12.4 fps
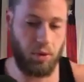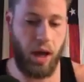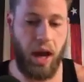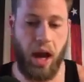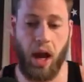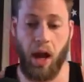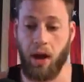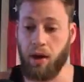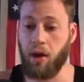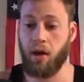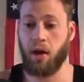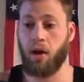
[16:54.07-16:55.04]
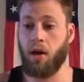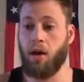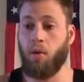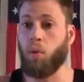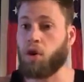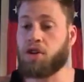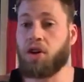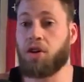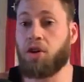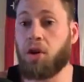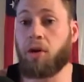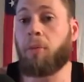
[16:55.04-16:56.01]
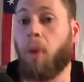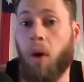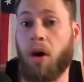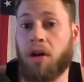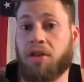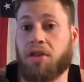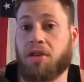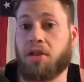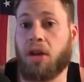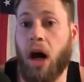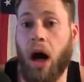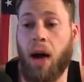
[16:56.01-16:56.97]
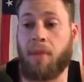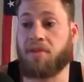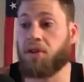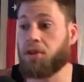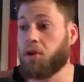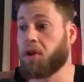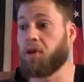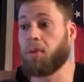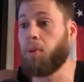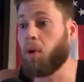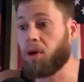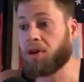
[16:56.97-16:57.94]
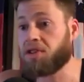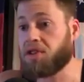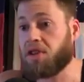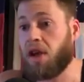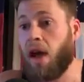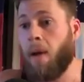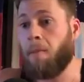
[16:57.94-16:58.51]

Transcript: And we're still doing reports. I'm still doing reports.